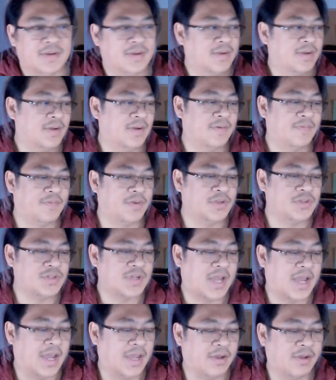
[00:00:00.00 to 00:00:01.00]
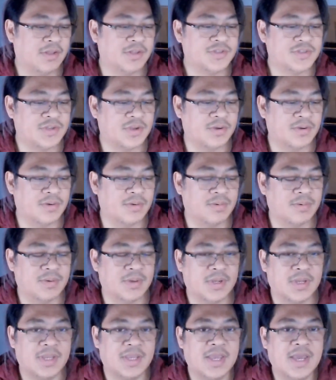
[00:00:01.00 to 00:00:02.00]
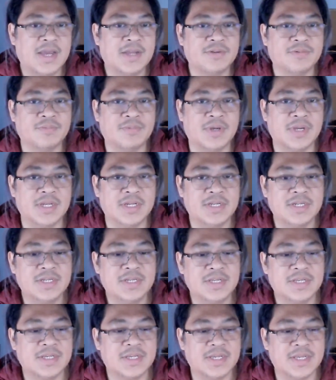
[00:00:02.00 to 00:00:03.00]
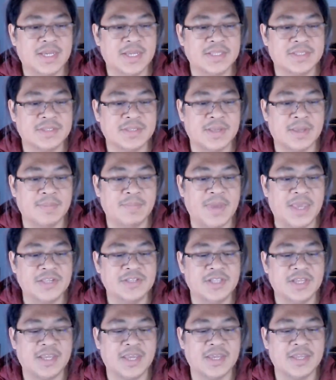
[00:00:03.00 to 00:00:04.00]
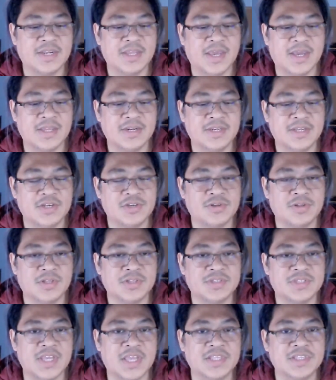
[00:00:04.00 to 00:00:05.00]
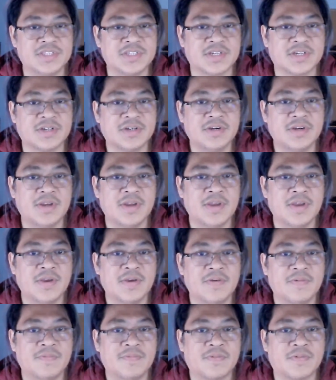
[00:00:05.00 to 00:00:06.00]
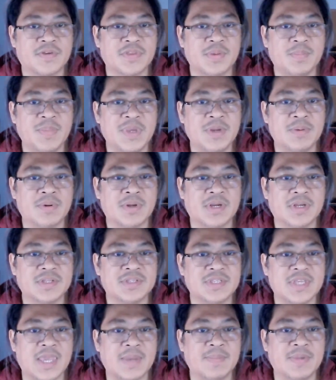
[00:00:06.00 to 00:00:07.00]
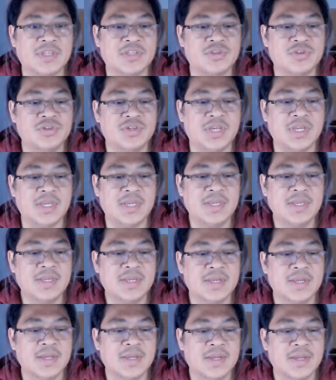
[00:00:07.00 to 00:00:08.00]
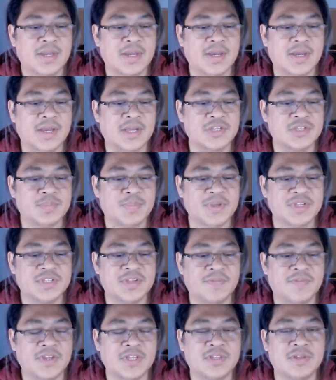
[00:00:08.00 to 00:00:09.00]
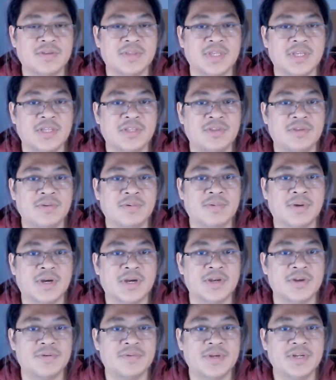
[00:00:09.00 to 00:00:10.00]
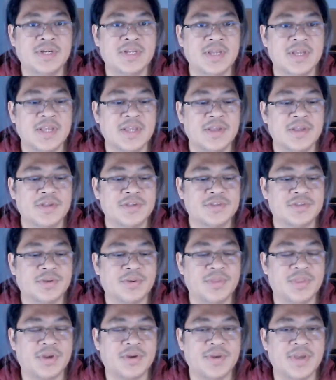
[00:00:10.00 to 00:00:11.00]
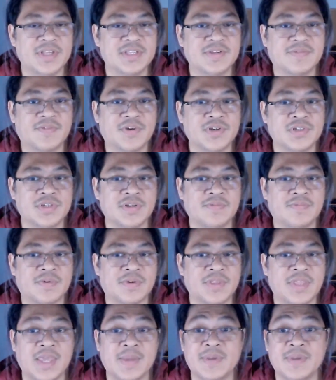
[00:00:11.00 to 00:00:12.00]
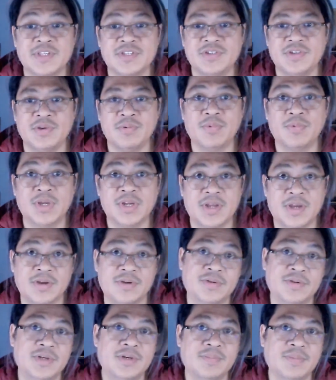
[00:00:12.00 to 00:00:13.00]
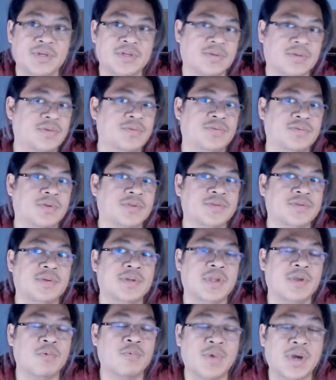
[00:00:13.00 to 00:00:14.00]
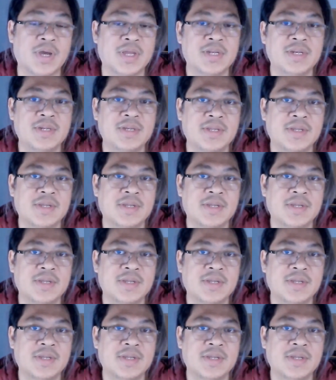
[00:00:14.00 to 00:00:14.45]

of which I also got one, it's basically an additional sensor for the Meross MSG, specific to the 200. So there is a version for the MSG100 which controls only one